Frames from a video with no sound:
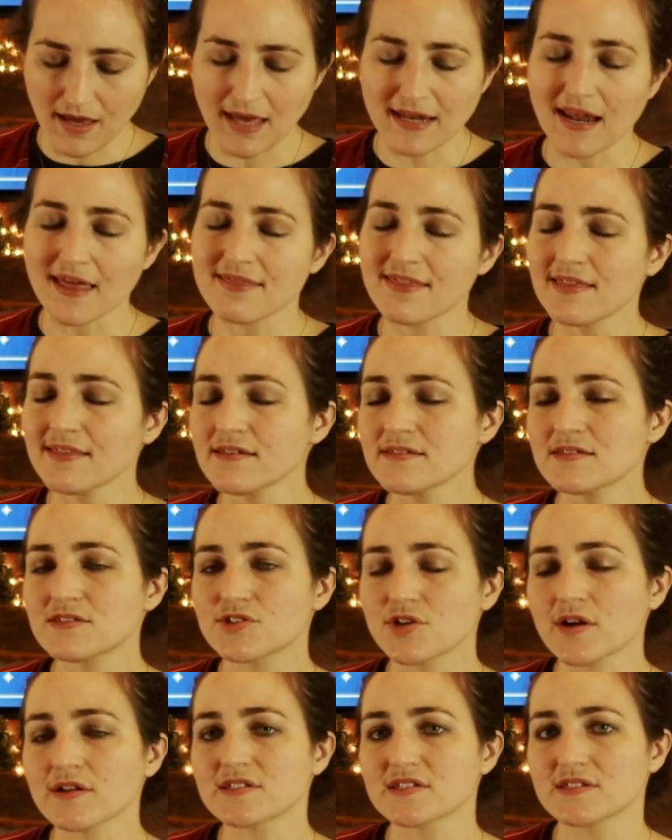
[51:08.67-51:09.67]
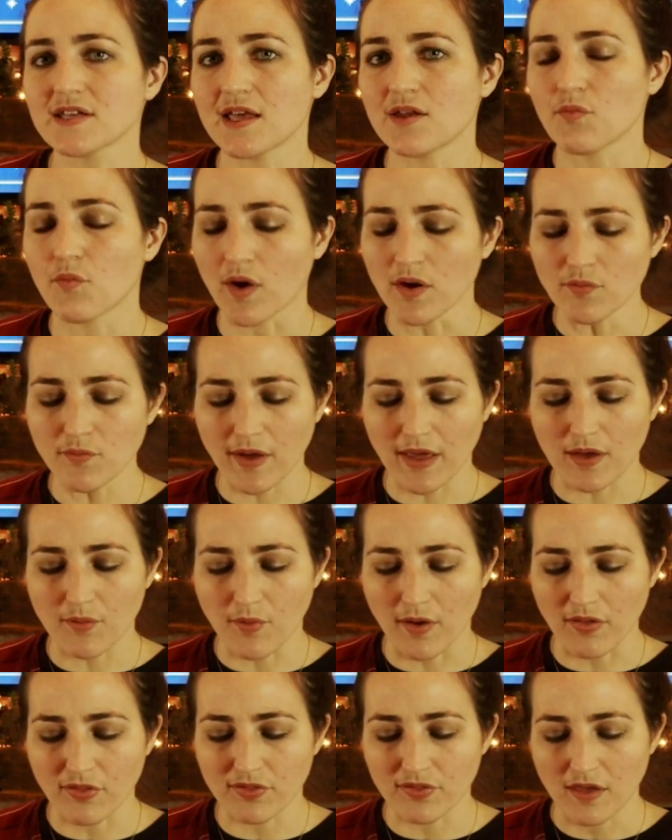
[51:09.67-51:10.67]
I think this starts in one way
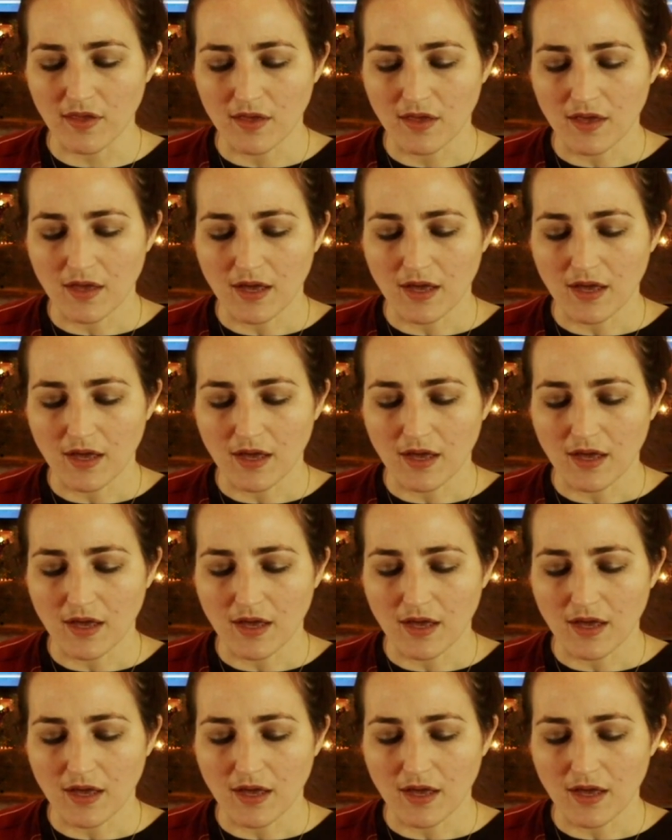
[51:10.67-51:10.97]
with,